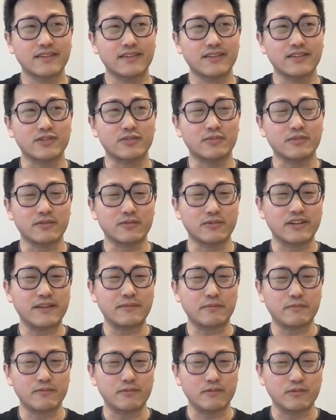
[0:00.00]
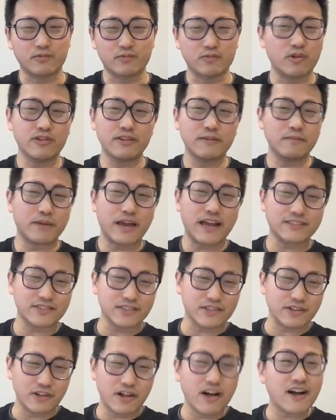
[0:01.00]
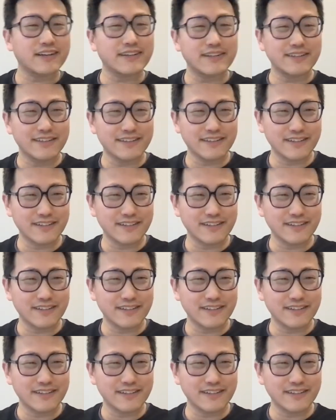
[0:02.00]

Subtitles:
So when I'm rolling back the clock,